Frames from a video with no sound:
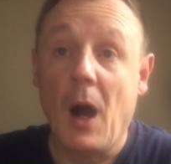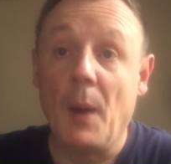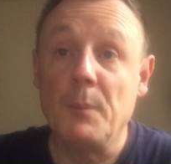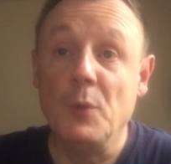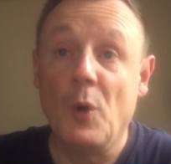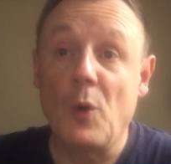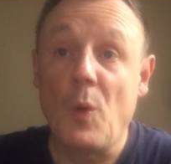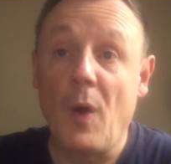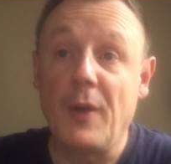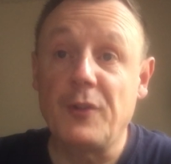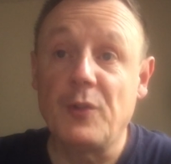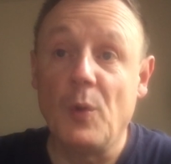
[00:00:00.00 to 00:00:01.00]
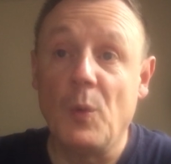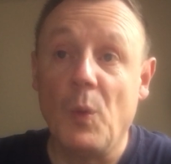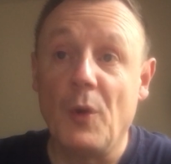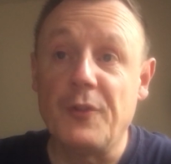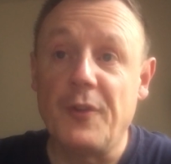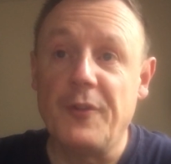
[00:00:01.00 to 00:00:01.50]
I'm not quite sure
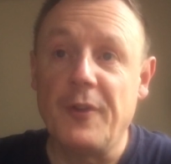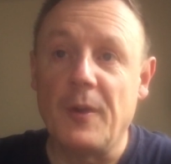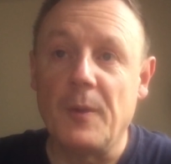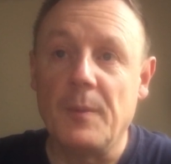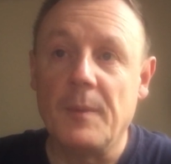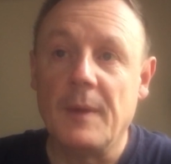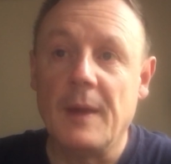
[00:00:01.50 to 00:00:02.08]
what to do.